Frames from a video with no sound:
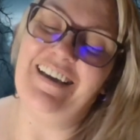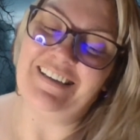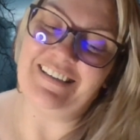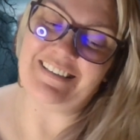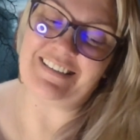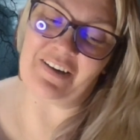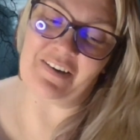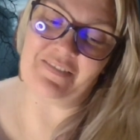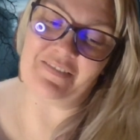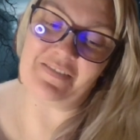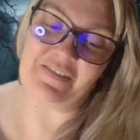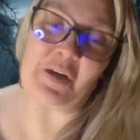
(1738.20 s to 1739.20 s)

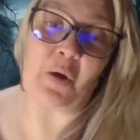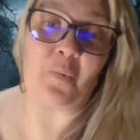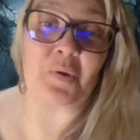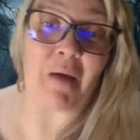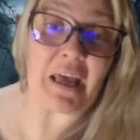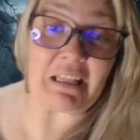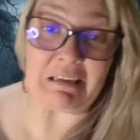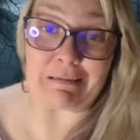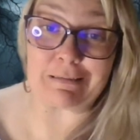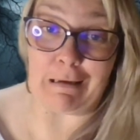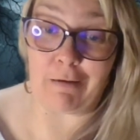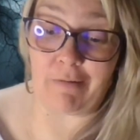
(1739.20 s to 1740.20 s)
So, with my little
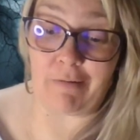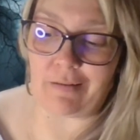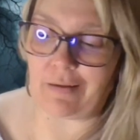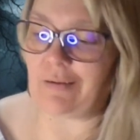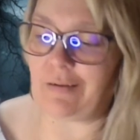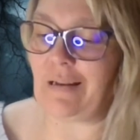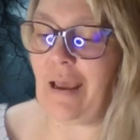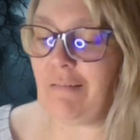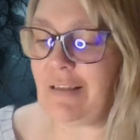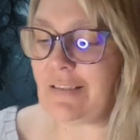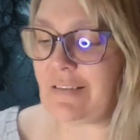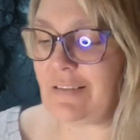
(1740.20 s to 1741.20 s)
segue there, now
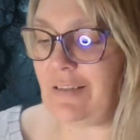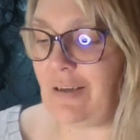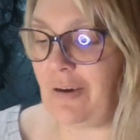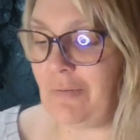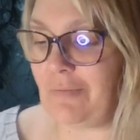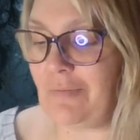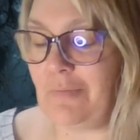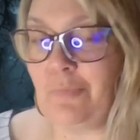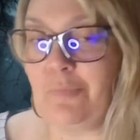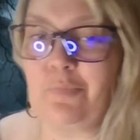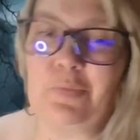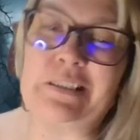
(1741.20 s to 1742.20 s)
let's,
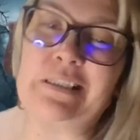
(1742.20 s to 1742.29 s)
we did